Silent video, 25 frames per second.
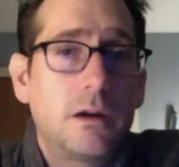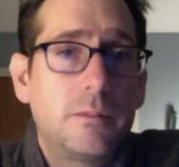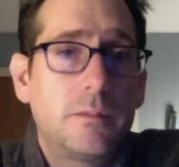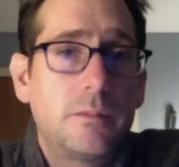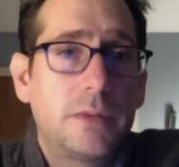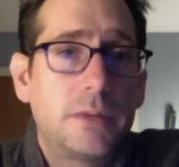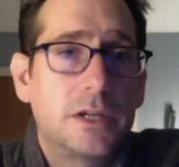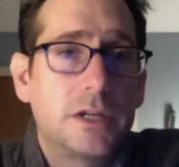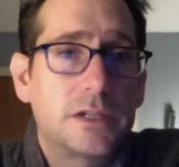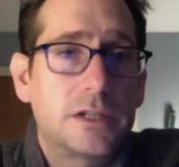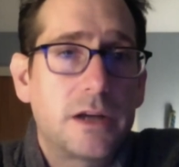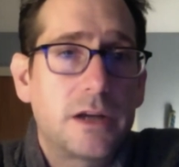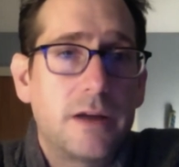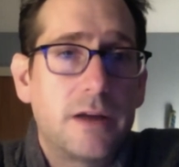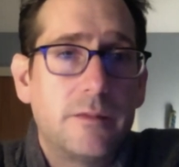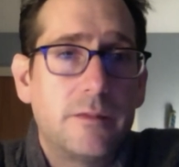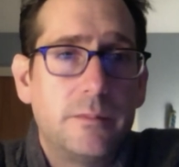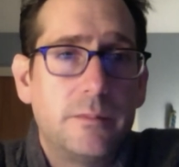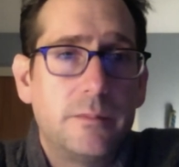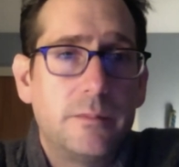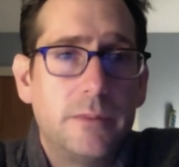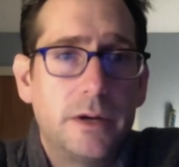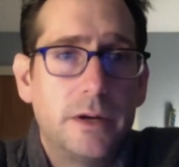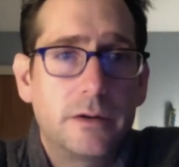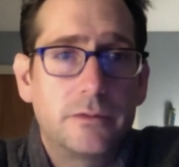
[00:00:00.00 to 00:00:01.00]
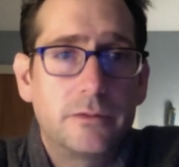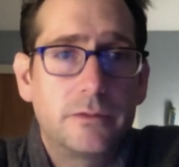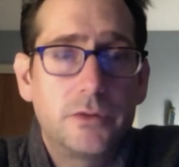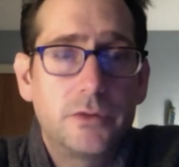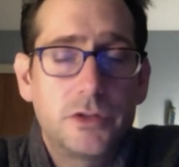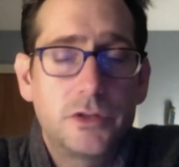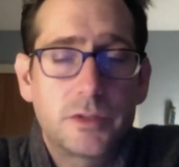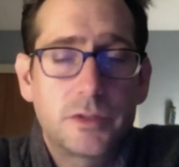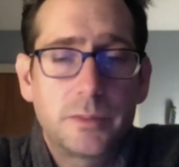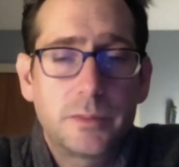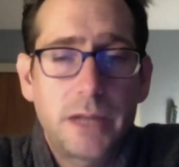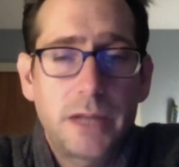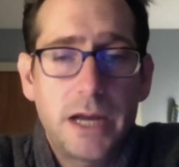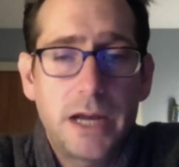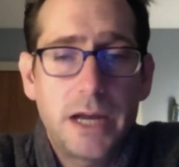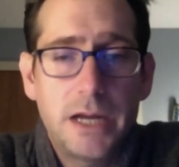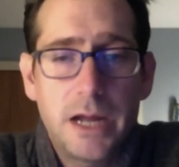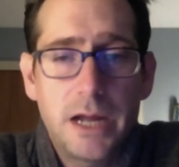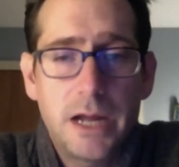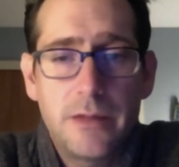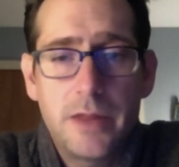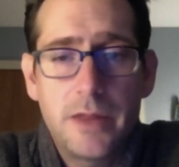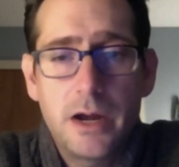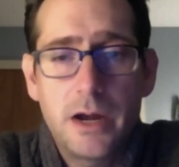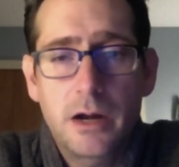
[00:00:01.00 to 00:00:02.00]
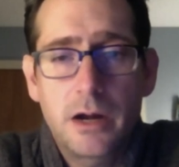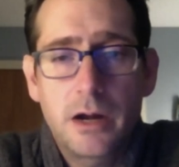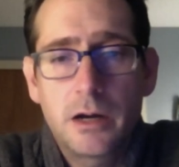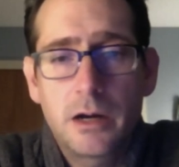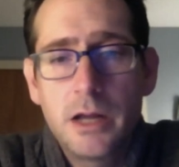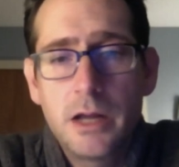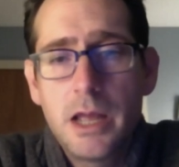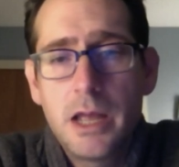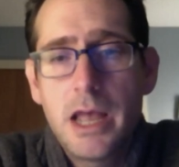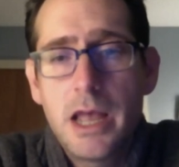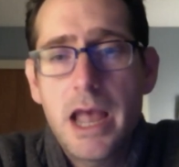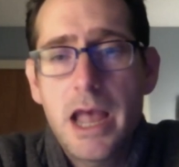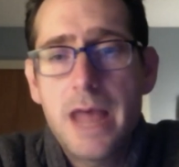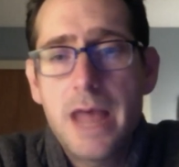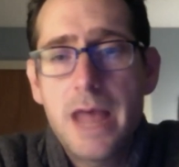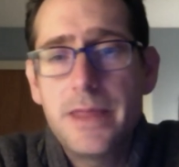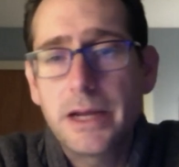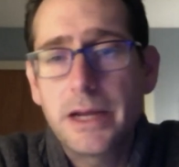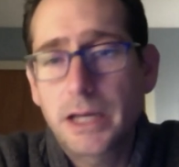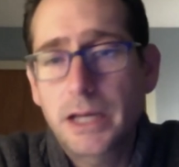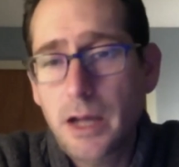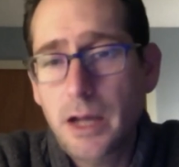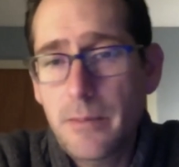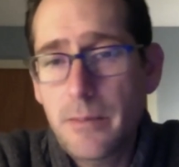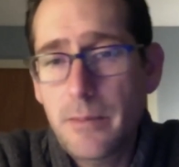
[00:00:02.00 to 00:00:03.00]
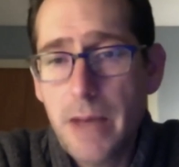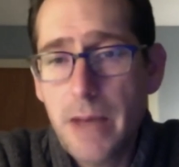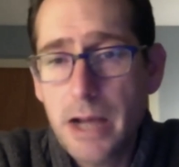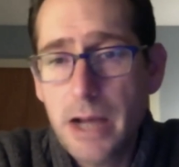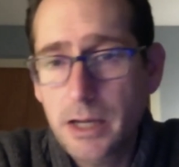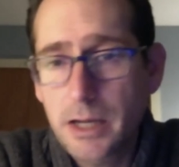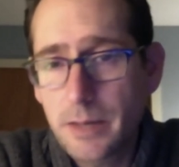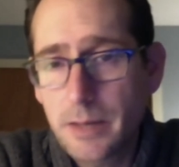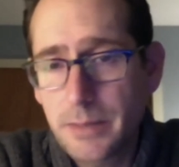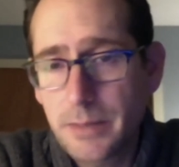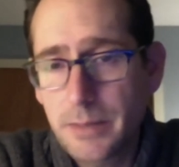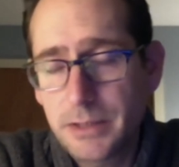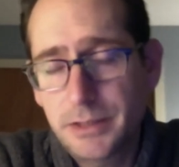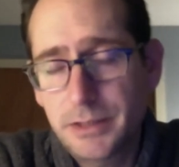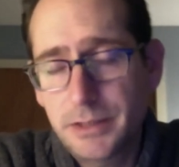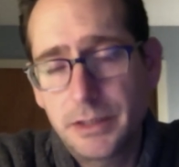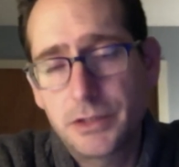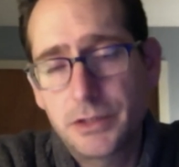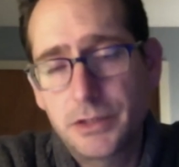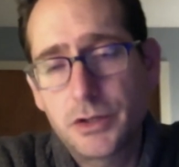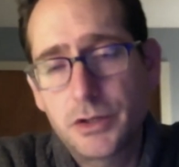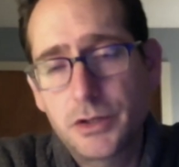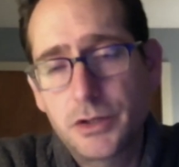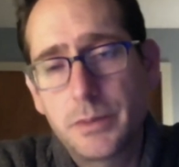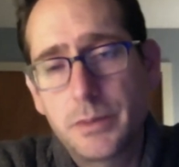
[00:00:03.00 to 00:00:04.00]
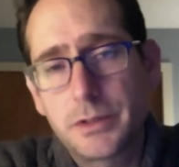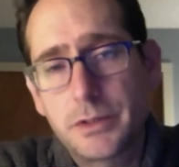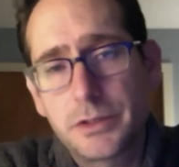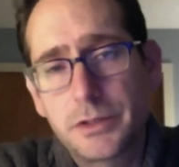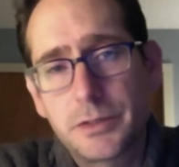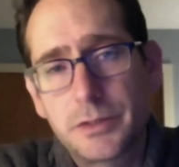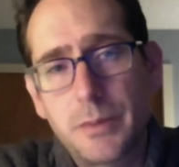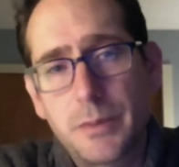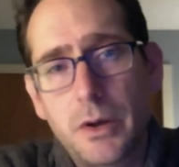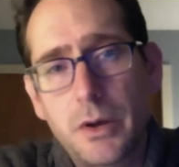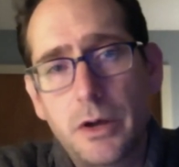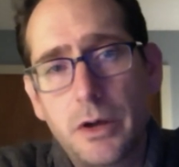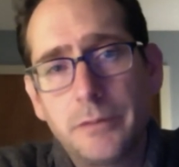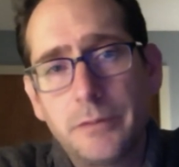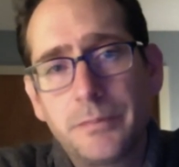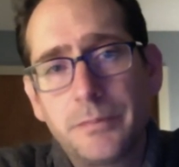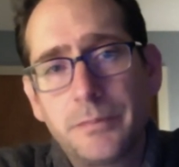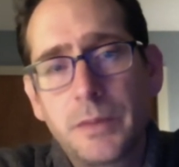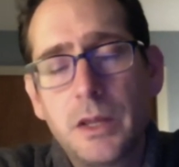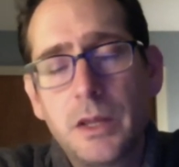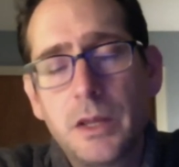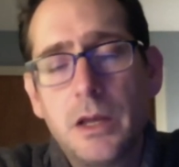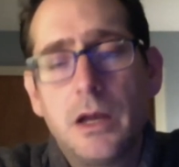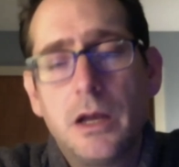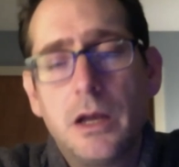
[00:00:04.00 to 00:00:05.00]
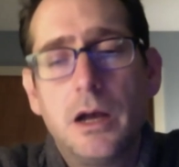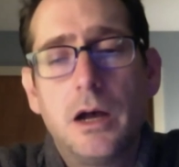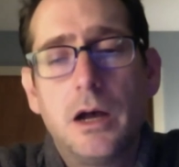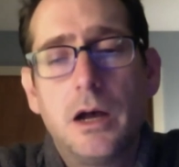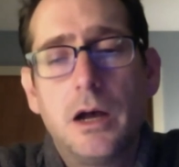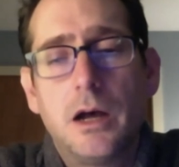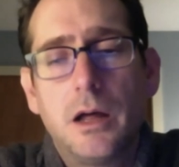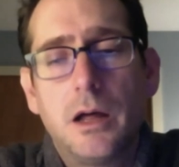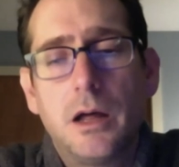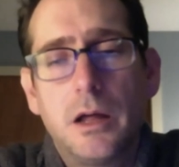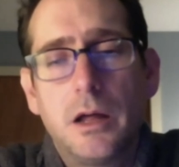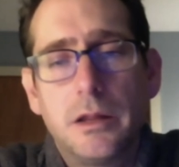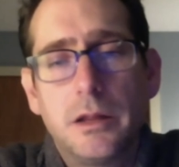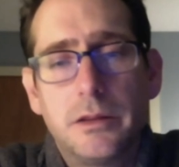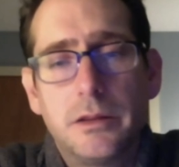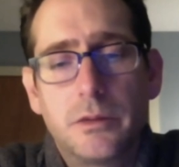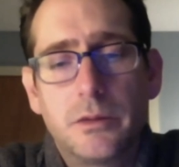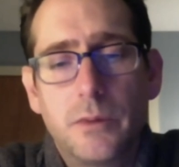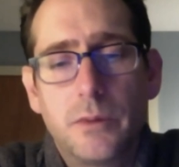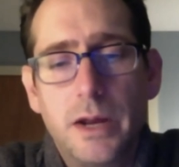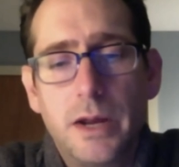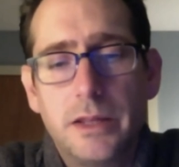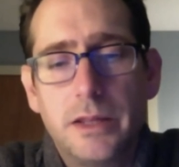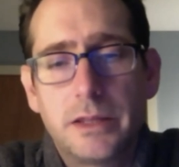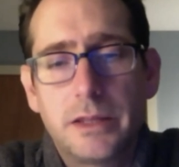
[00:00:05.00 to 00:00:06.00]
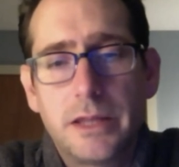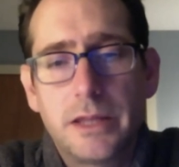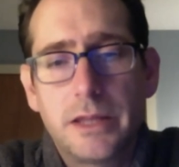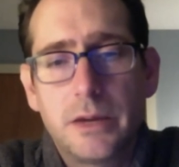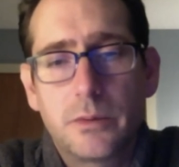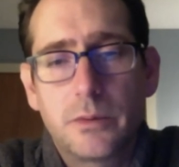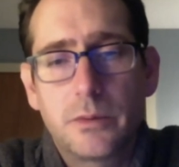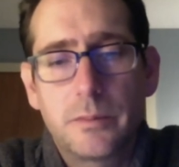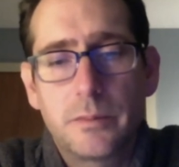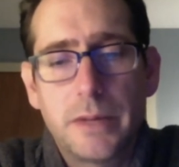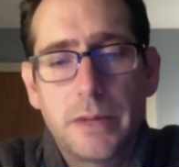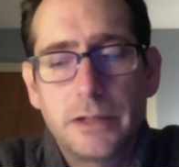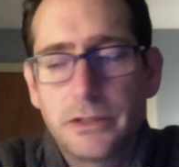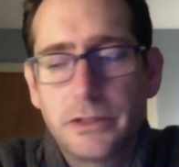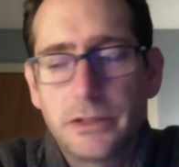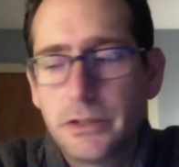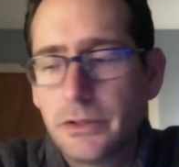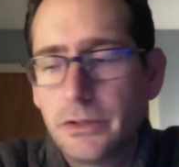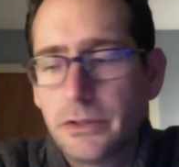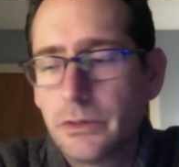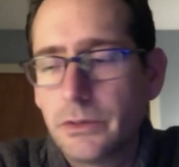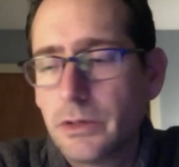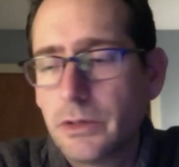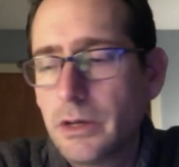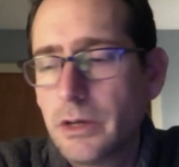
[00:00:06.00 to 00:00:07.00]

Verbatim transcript: because they have better food supply down there, and then come back up into the Esopus and spawn uh, the way that they were meant to.